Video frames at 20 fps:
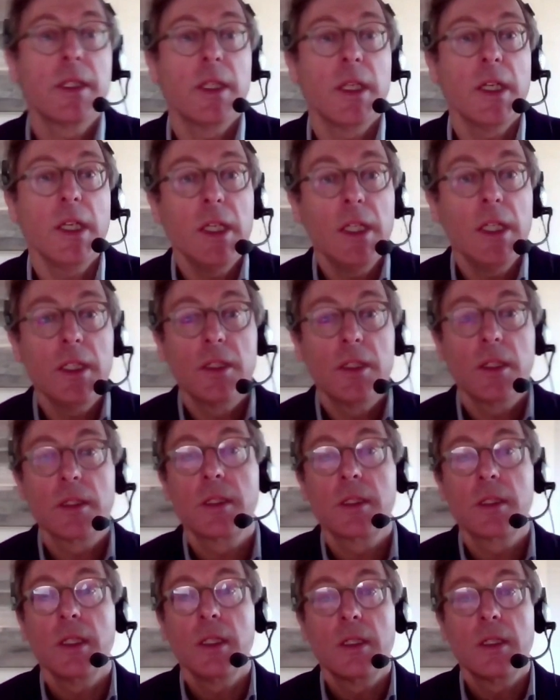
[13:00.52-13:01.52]

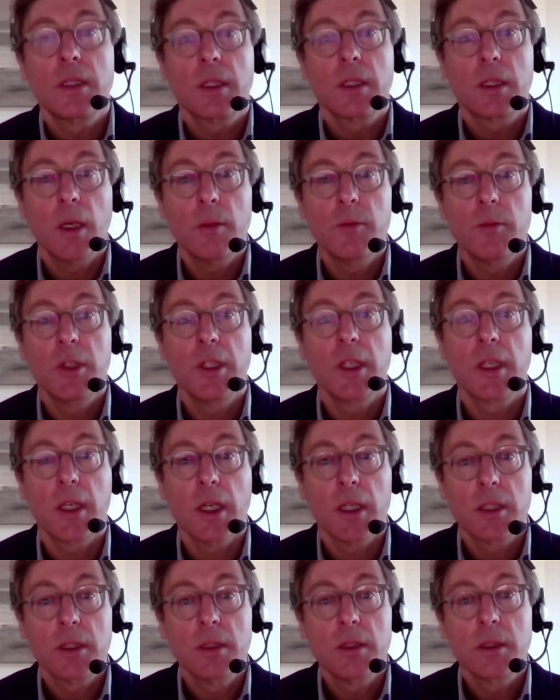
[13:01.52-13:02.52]
communication
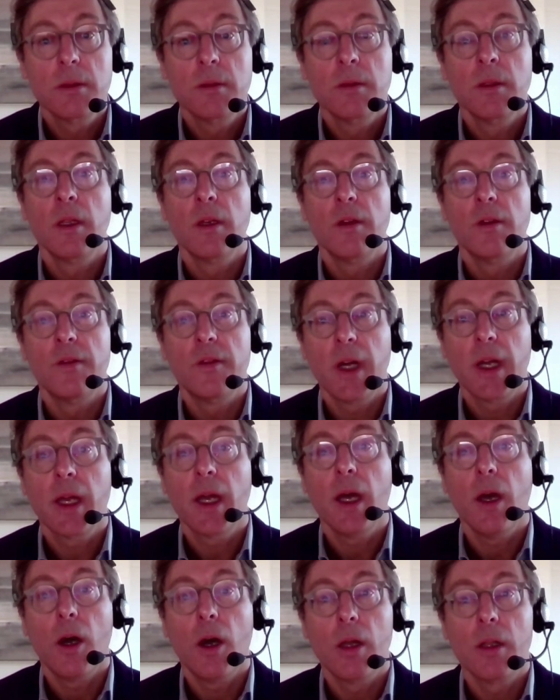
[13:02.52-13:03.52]
via online
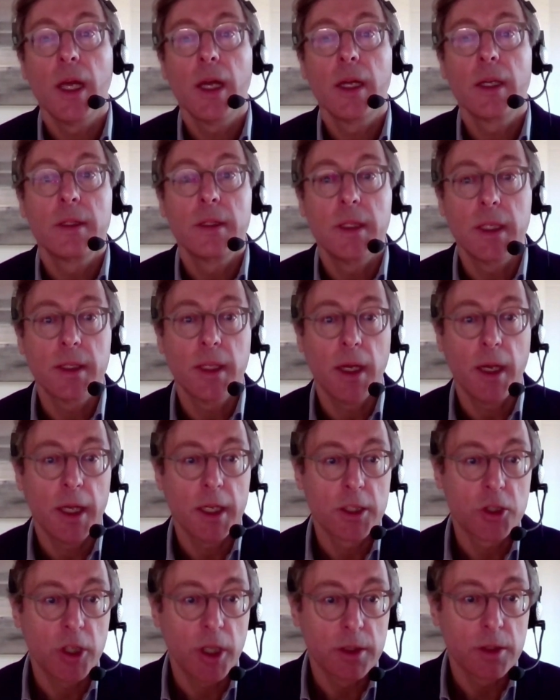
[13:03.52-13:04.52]
data exchange.